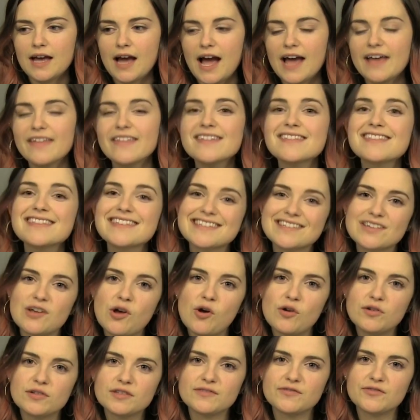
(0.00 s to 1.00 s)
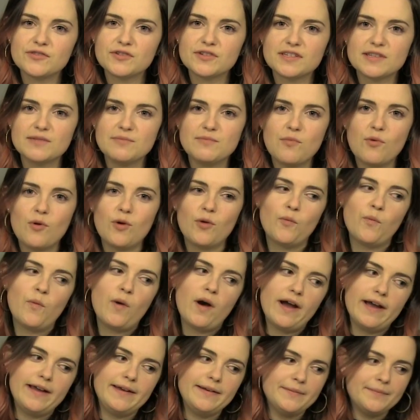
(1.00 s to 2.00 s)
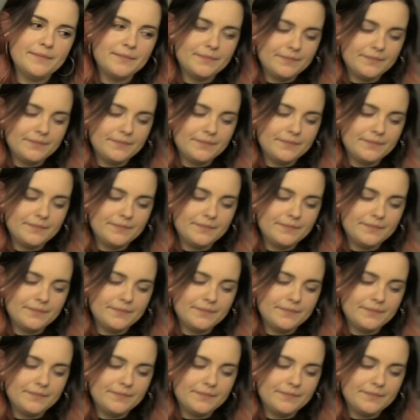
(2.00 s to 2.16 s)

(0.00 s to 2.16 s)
I think this calls for some more wine.